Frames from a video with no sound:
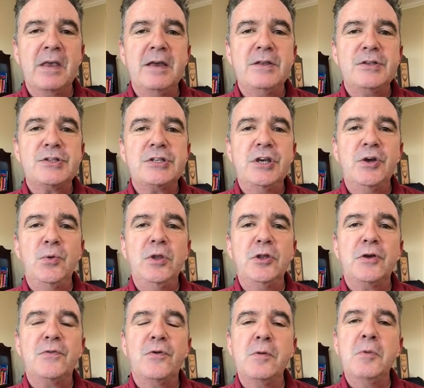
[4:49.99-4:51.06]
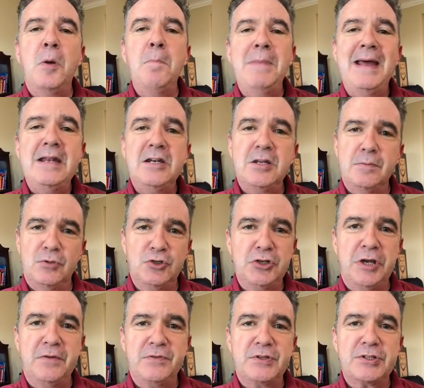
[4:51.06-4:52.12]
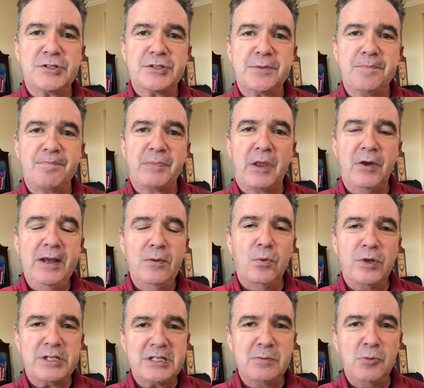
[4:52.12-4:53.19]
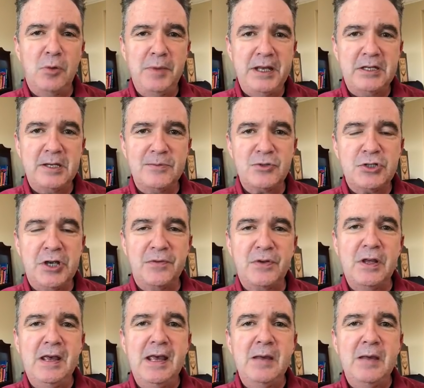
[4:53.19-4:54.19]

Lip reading: And so we look for momentum shifts. All right, what's a momentum shift?